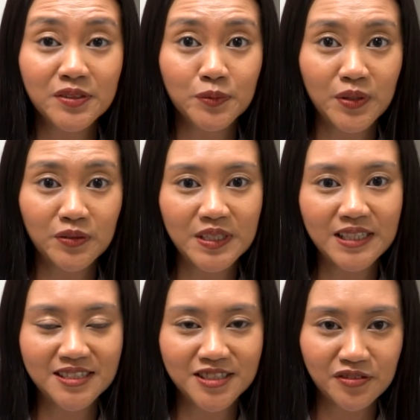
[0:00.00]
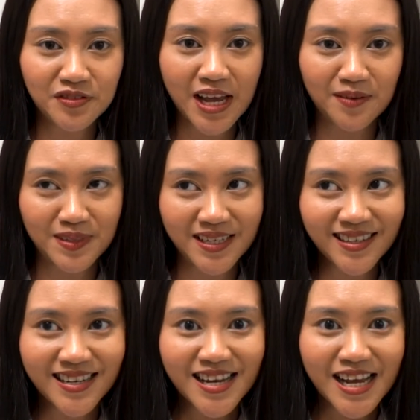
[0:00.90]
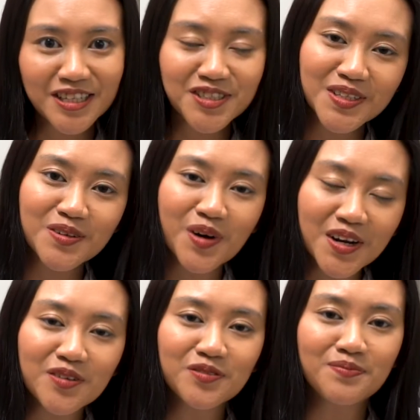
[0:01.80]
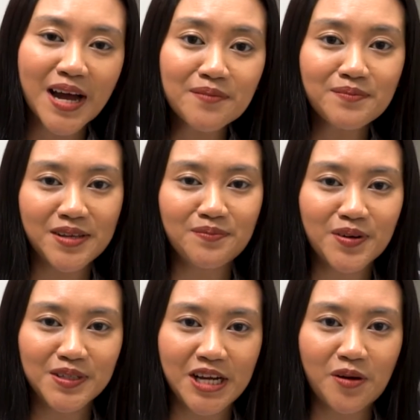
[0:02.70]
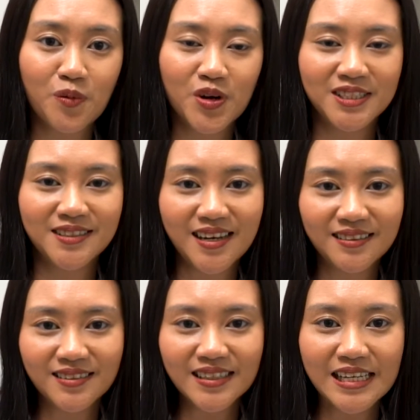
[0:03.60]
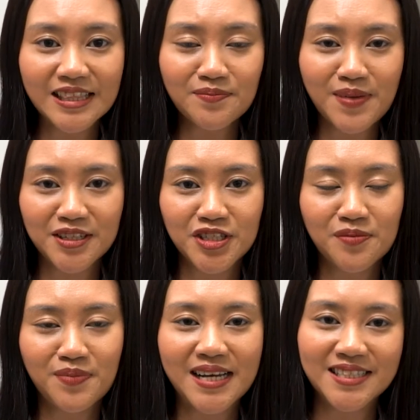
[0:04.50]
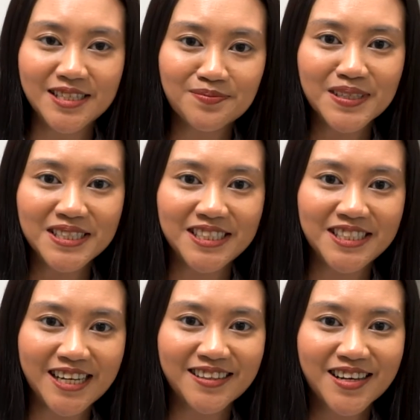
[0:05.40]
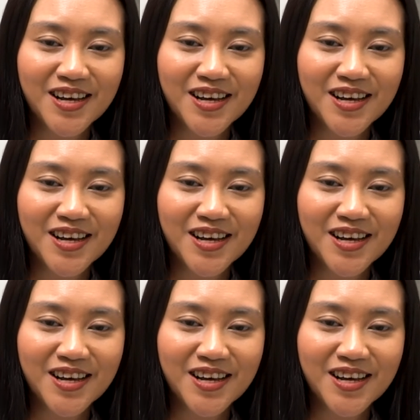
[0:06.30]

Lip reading: spirit in CVMD. Actually, one of my main projects was started in the pantry by a simple chit-chat